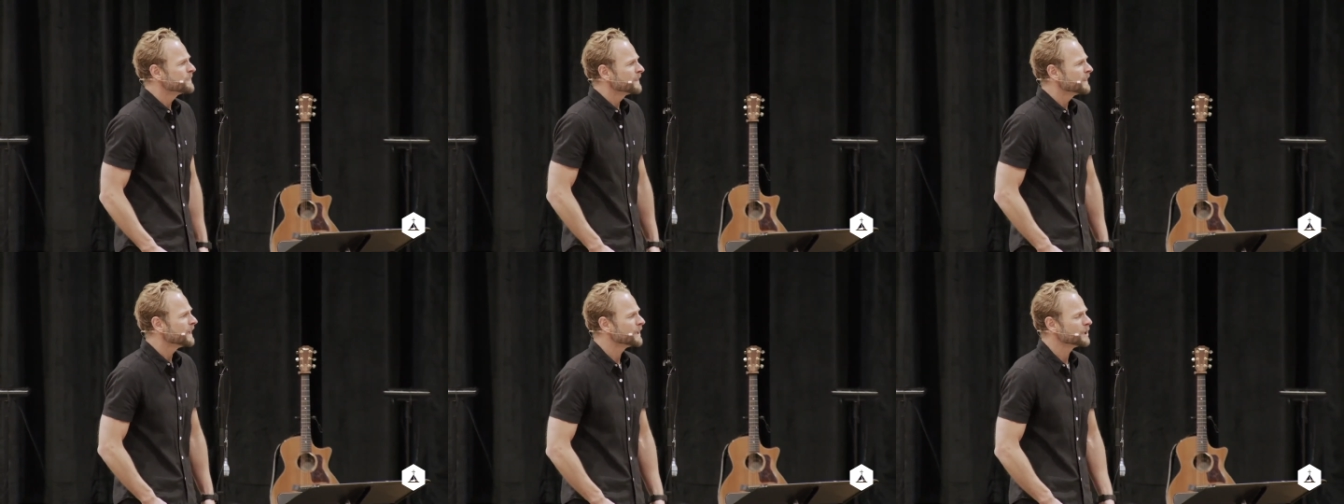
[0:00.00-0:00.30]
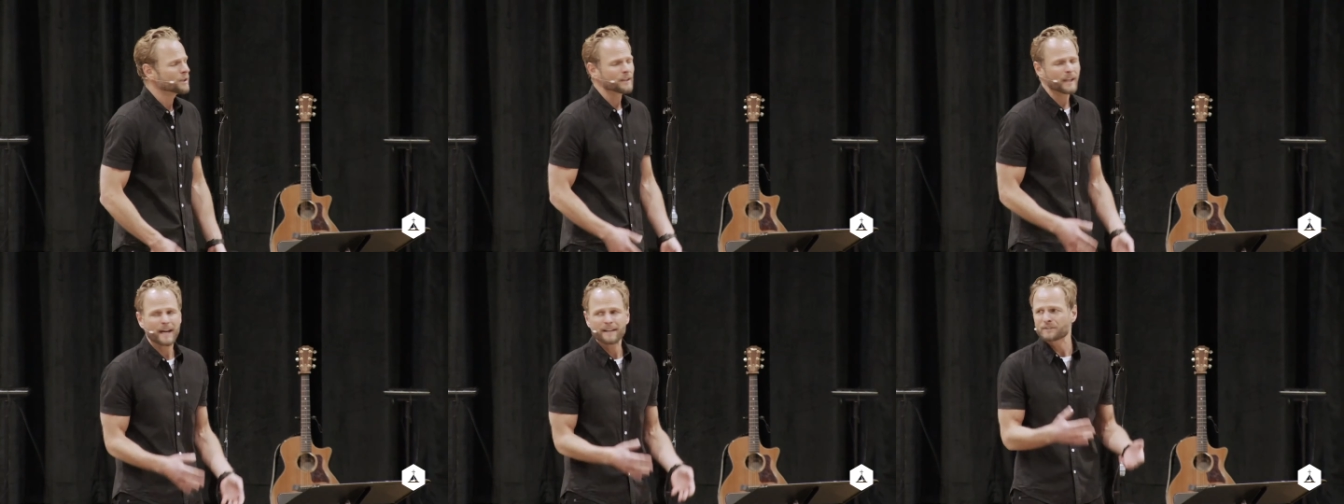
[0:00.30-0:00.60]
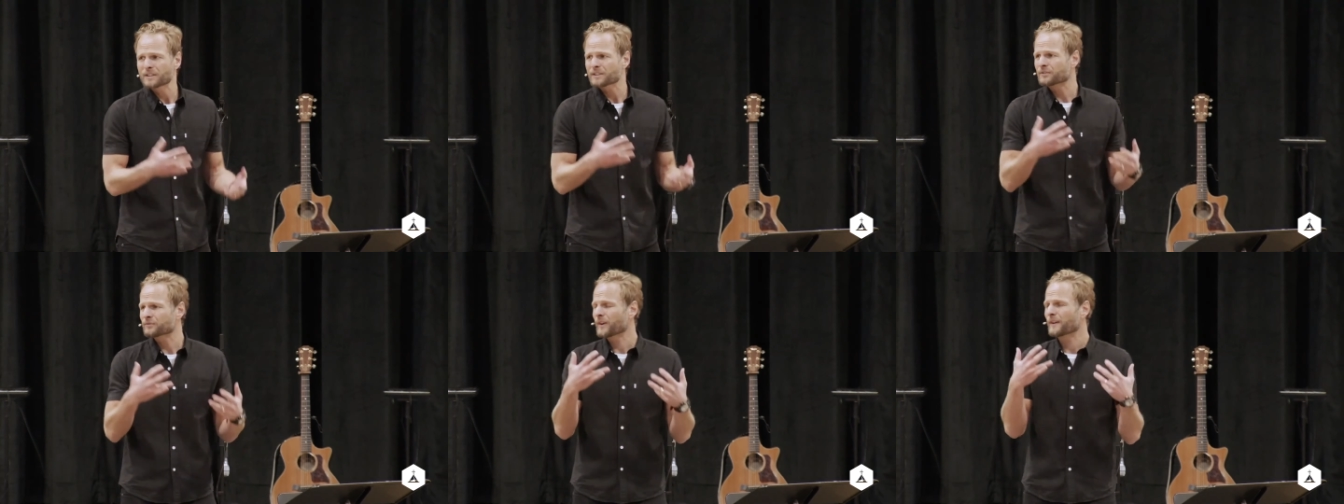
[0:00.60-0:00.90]
that your life
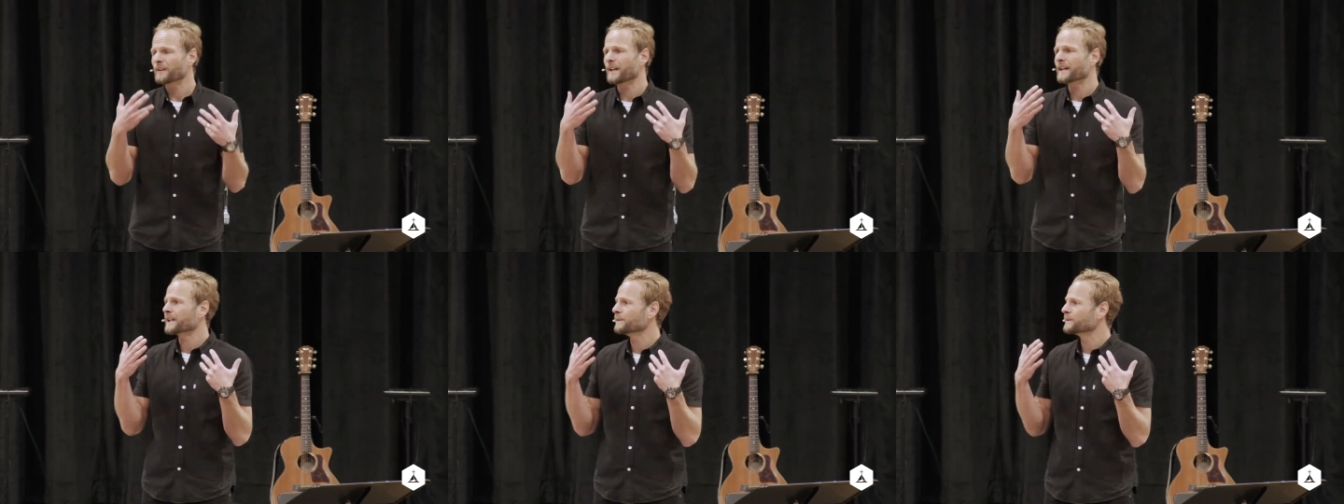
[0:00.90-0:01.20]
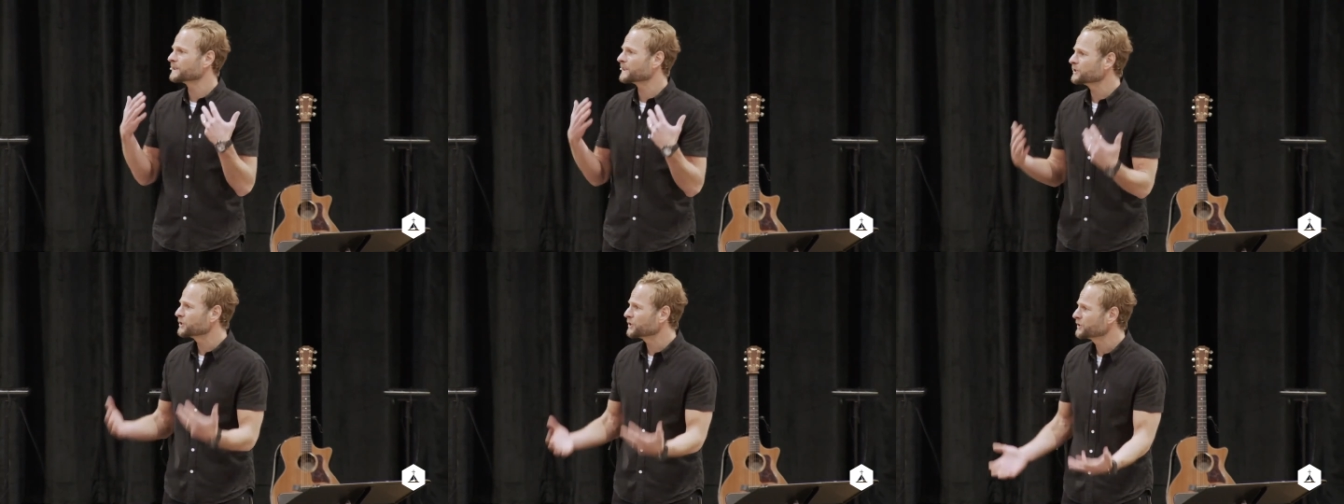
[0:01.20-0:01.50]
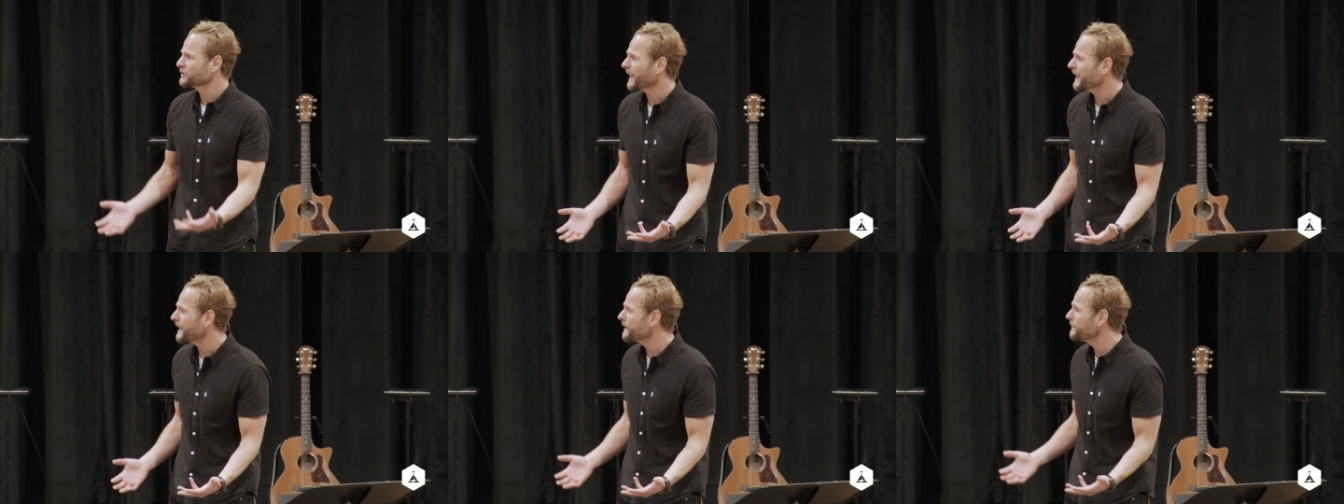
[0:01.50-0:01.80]
just felt like it was in
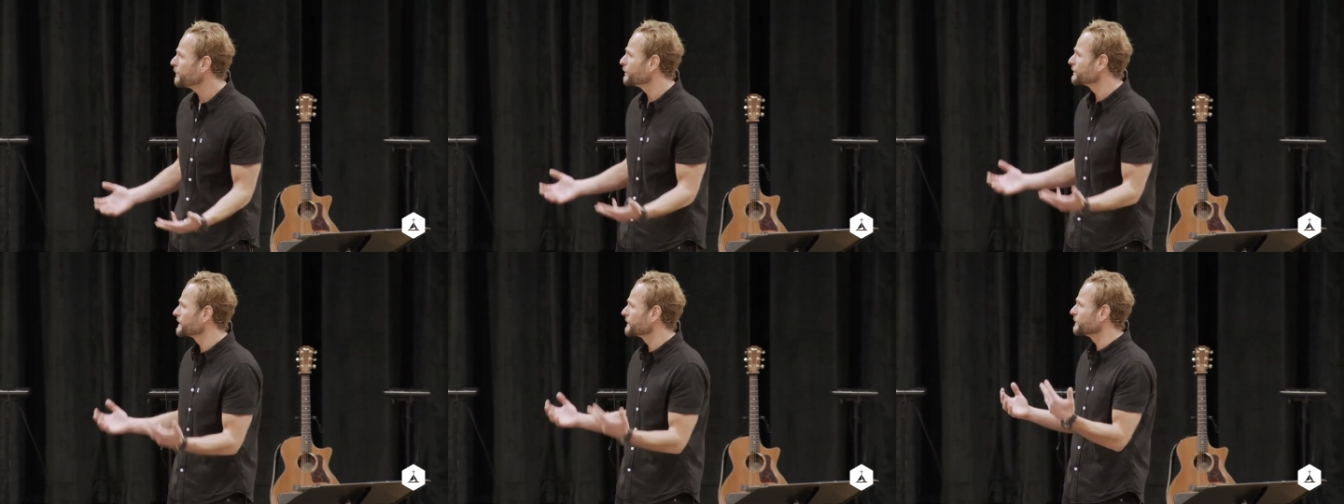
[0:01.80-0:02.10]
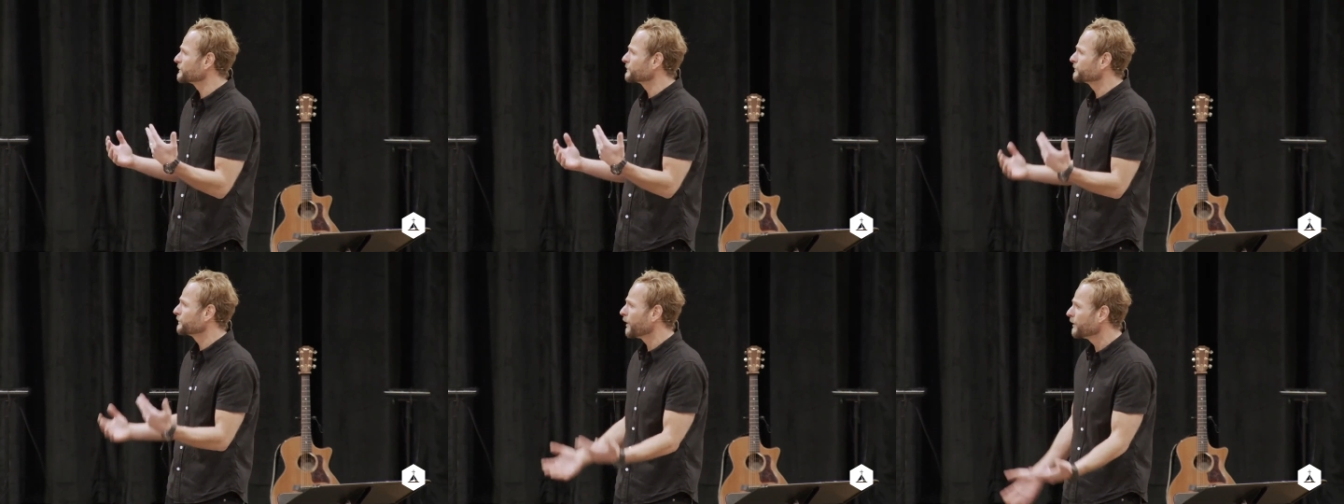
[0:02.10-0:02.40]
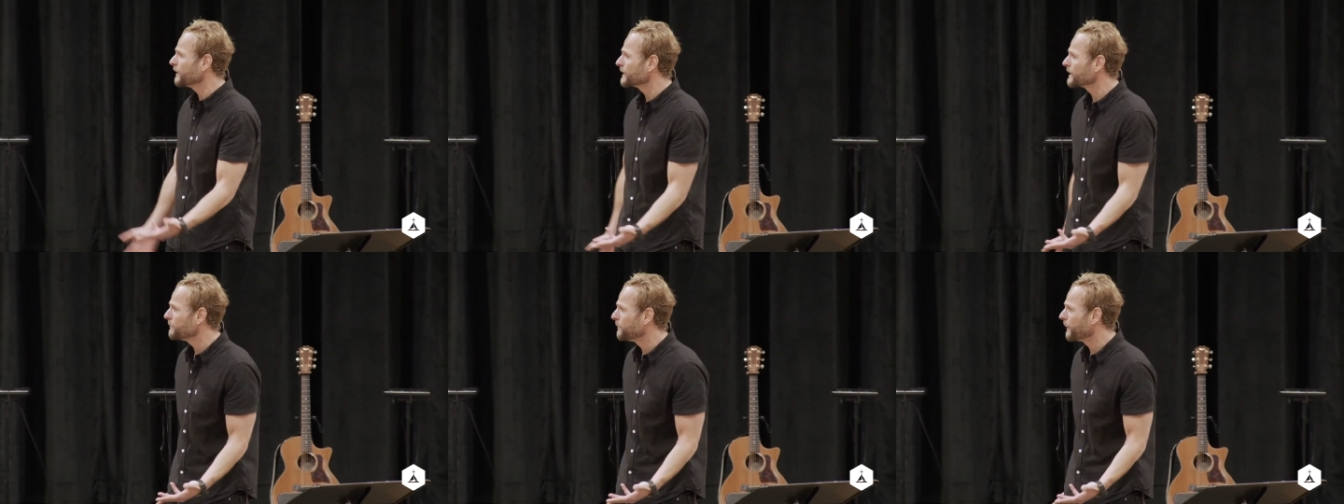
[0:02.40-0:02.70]
shambles, it was
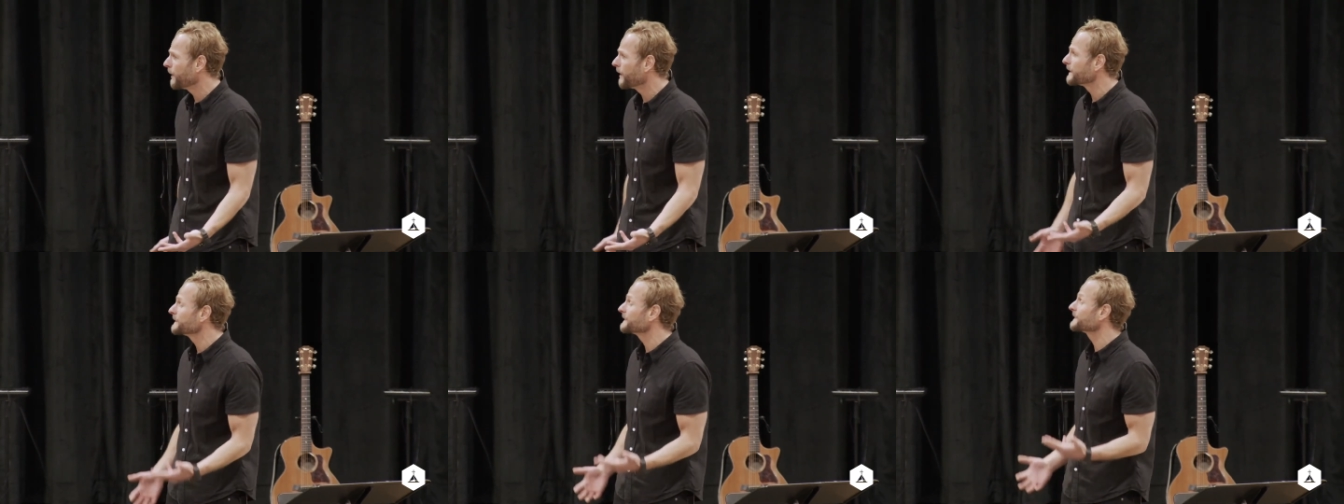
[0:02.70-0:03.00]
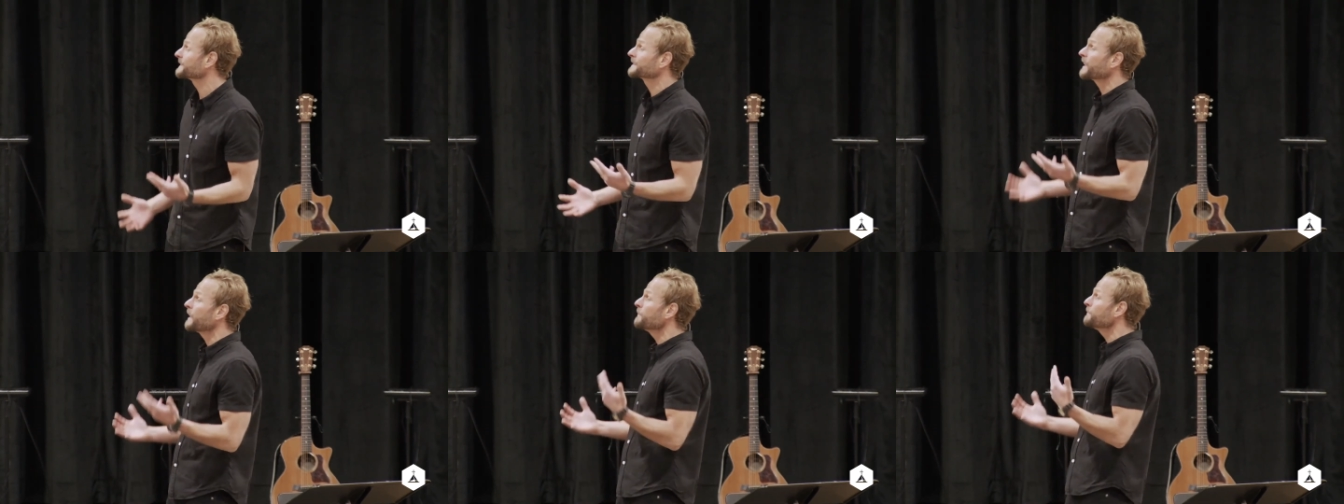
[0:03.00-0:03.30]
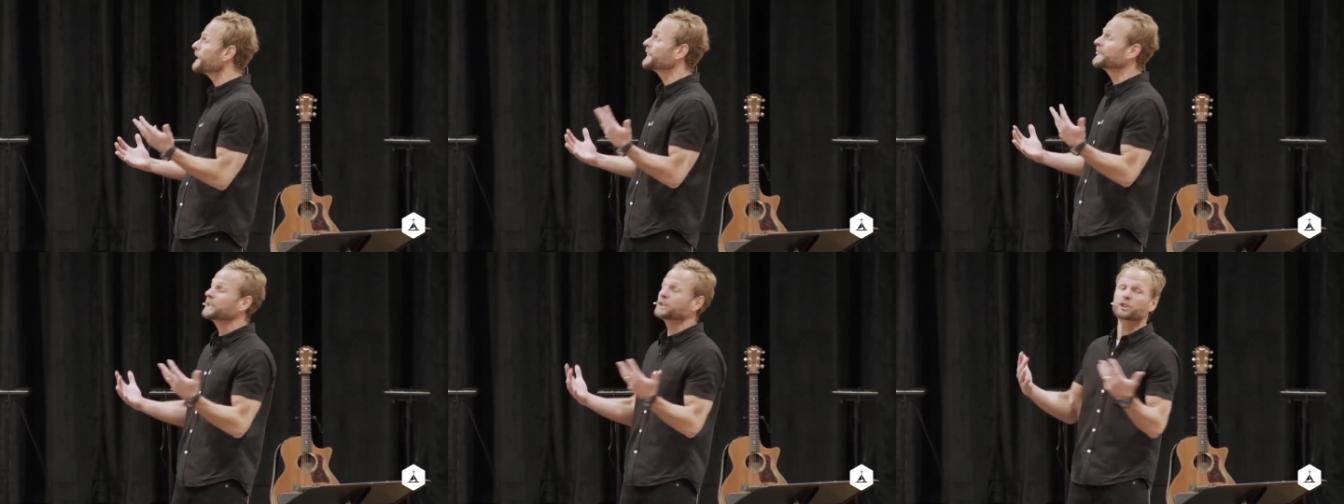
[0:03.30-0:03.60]
falling apart, and
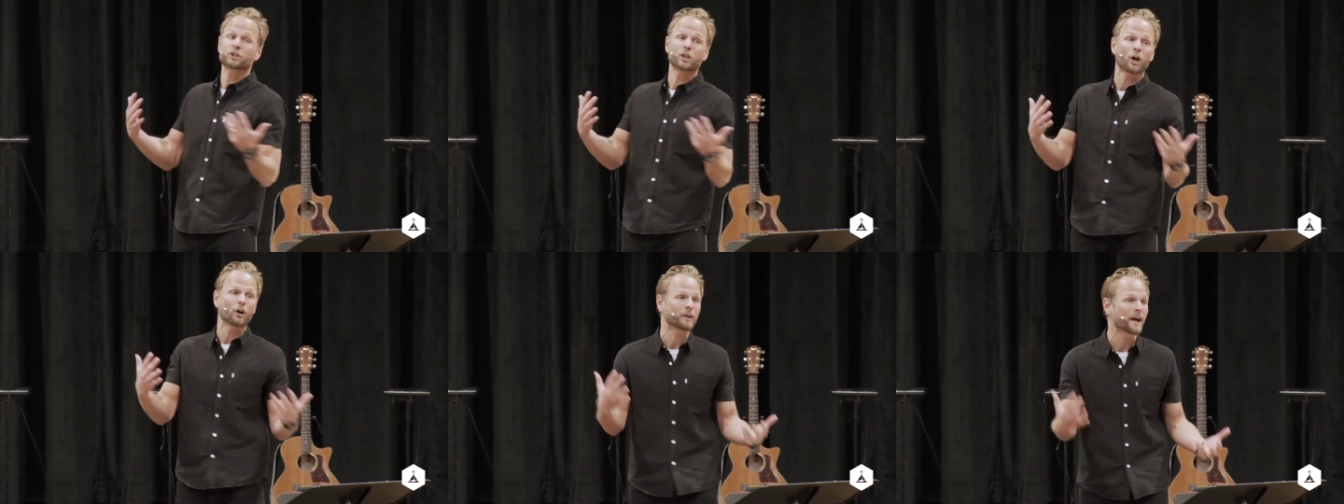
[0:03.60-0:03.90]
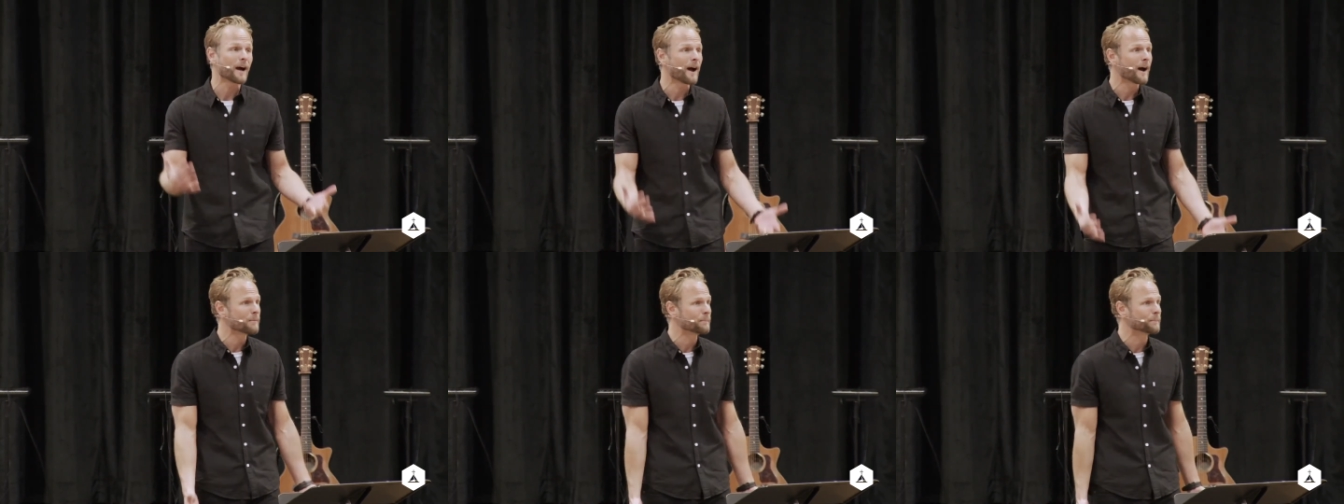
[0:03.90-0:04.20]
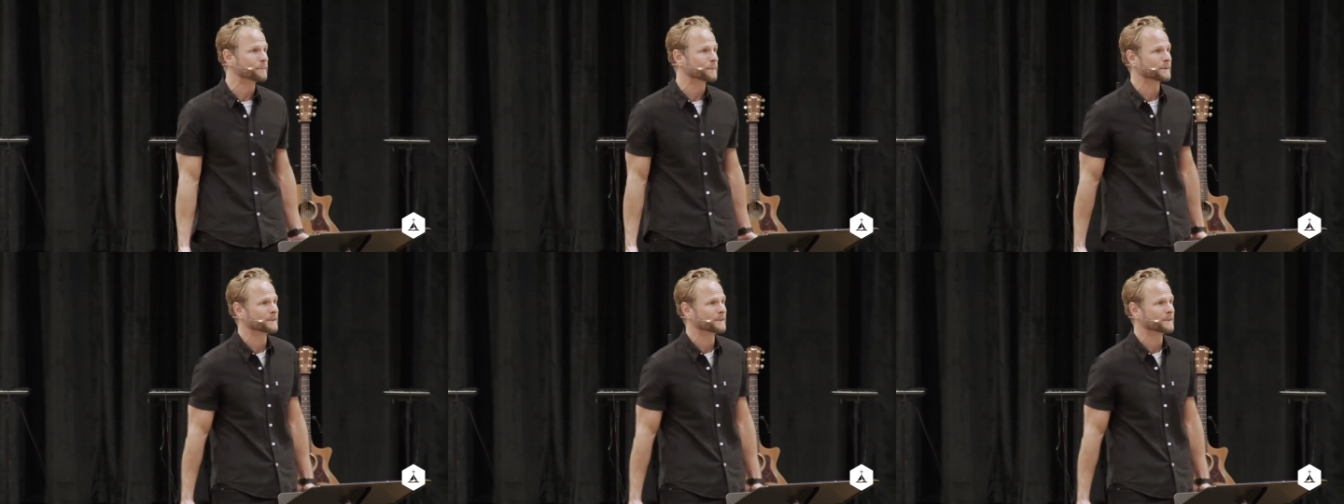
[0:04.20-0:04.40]
somebody showed up